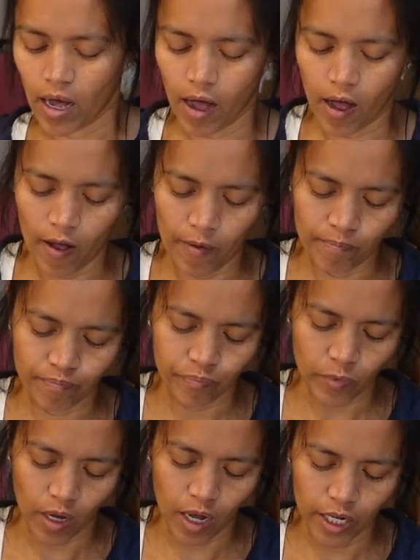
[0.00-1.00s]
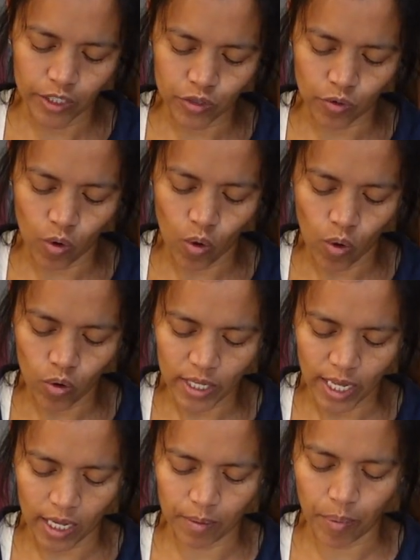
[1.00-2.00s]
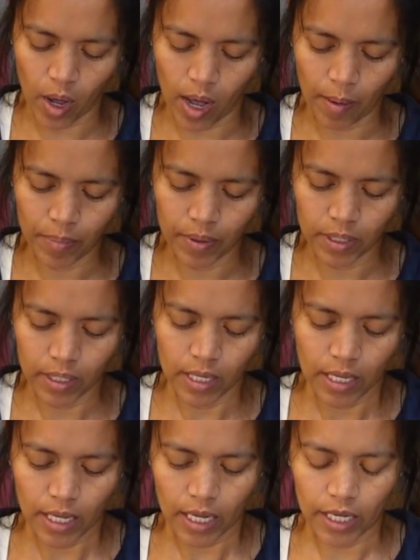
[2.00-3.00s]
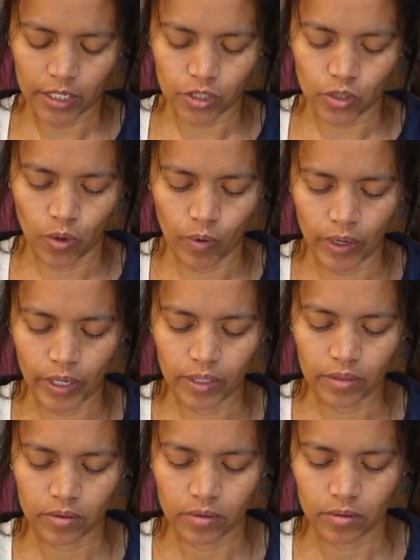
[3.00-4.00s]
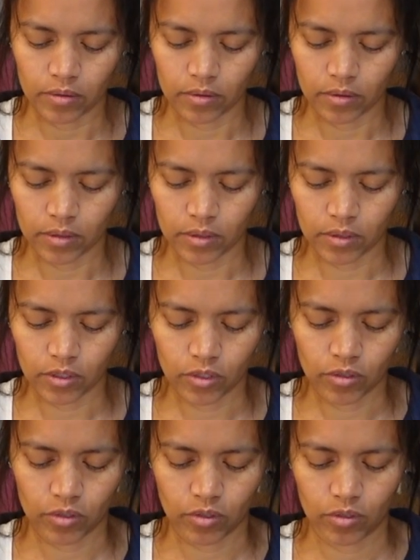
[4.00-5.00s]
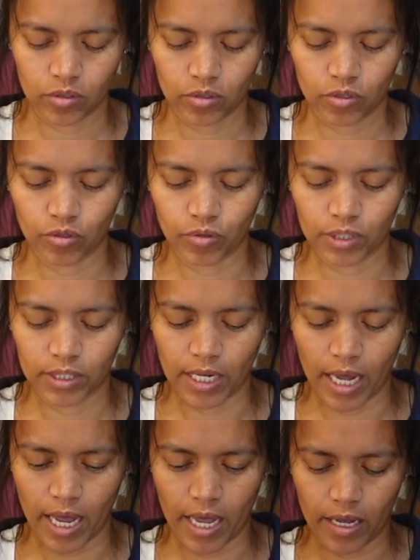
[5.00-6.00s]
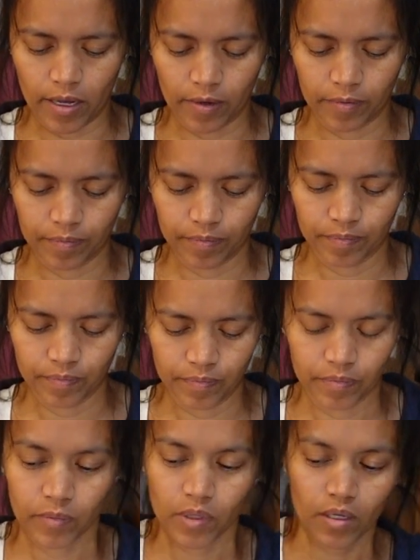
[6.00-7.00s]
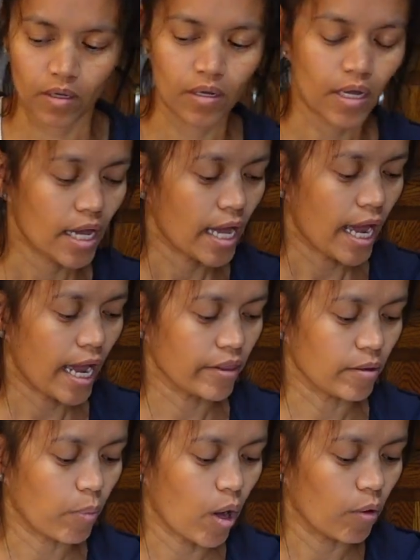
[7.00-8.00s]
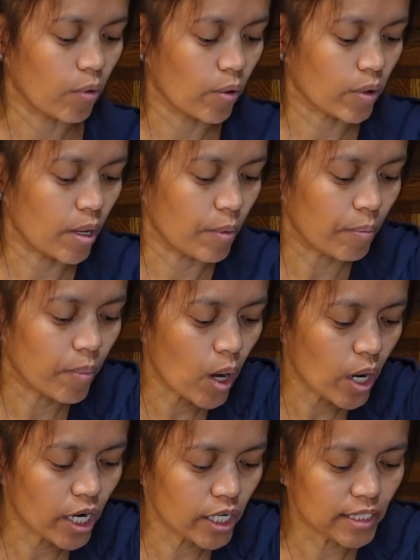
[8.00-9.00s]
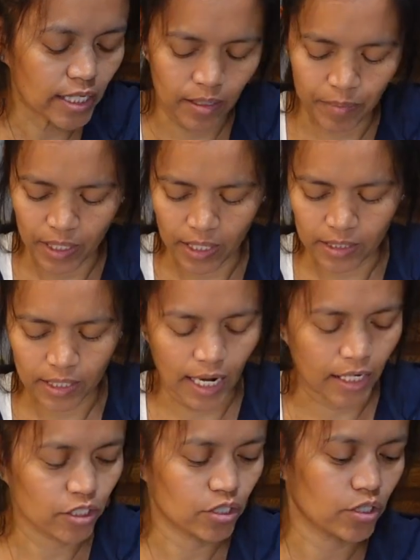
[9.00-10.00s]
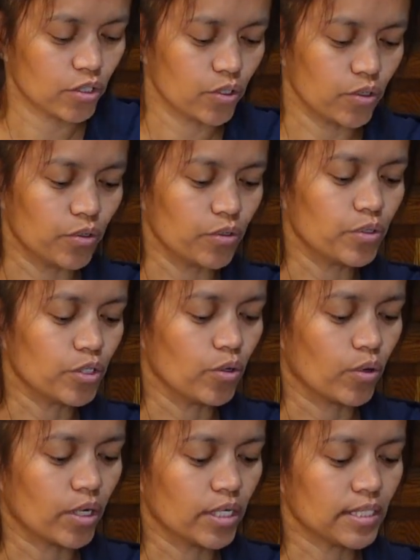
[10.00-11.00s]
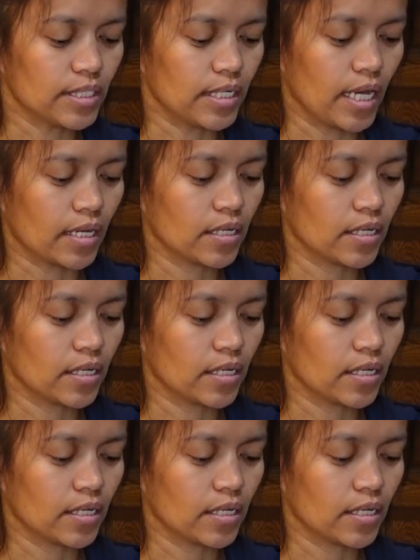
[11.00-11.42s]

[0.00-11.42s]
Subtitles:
ice your whole cake pop, it's going to stay. And the ball won't come apart. It'll be attached to your stick.